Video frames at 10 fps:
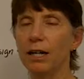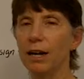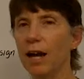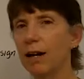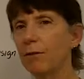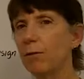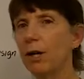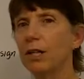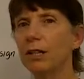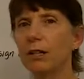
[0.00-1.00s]
not
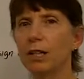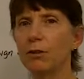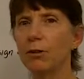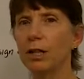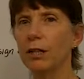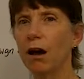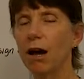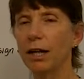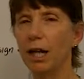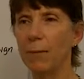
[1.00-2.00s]
everyone is really
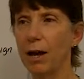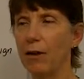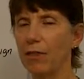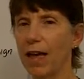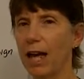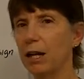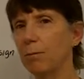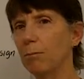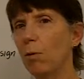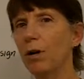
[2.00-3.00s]
talking about that
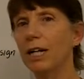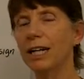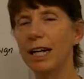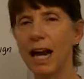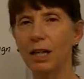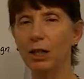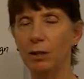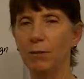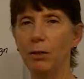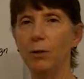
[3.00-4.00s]
important
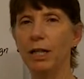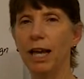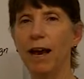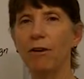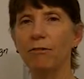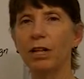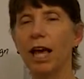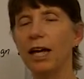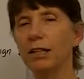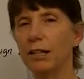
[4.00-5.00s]
connection between the
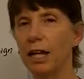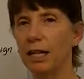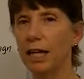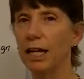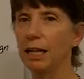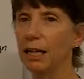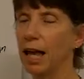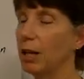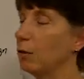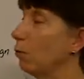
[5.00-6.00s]
out-of-class and the
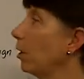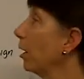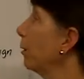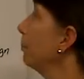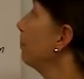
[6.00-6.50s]
in-class work.